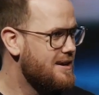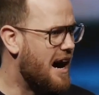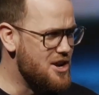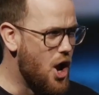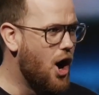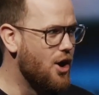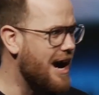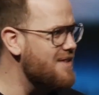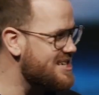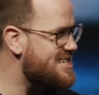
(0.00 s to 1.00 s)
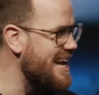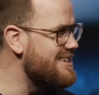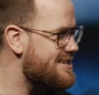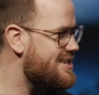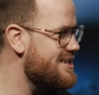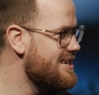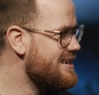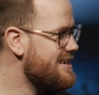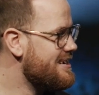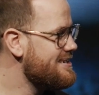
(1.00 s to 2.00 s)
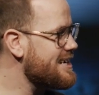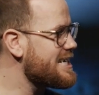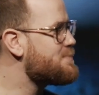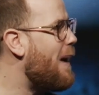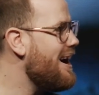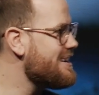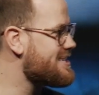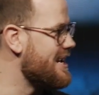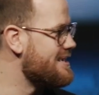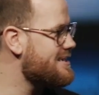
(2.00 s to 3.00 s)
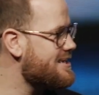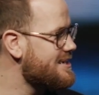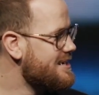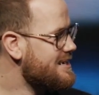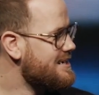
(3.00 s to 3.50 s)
I know, I have a sense. It's like a spider sense.